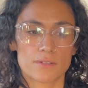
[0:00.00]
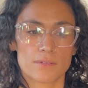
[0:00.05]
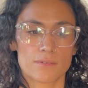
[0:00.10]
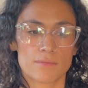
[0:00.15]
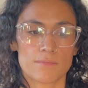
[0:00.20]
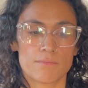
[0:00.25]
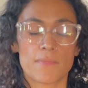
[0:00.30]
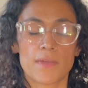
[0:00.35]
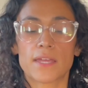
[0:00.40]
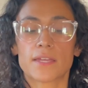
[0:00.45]

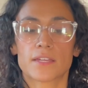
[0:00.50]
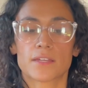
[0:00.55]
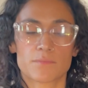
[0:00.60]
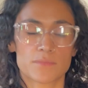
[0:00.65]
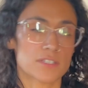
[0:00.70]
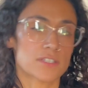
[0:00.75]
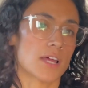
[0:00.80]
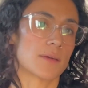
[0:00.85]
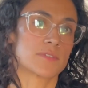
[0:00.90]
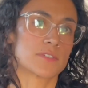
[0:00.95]
make him
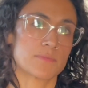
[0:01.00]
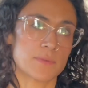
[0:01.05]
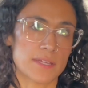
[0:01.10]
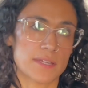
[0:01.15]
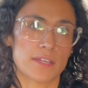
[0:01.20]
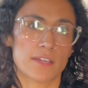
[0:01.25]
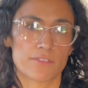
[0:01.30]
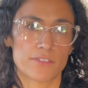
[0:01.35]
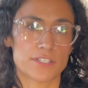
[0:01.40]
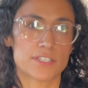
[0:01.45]
stop
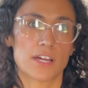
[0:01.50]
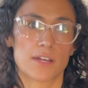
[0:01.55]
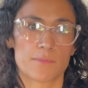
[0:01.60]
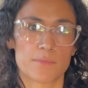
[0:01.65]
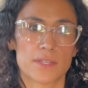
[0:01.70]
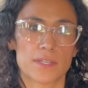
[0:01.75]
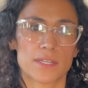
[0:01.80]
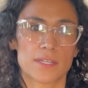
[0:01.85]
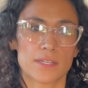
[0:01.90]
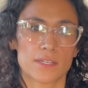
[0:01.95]
speaking every time
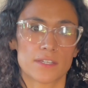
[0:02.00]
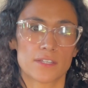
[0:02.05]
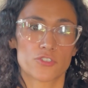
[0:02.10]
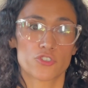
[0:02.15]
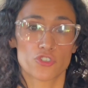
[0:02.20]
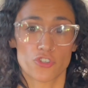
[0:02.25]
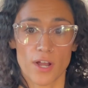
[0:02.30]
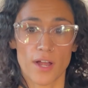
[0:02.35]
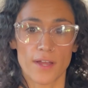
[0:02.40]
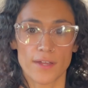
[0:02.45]
that he
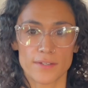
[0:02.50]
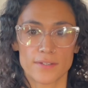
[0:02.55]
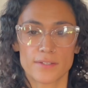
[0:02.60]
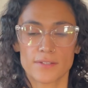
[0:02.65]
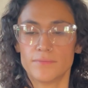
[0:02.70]
tried.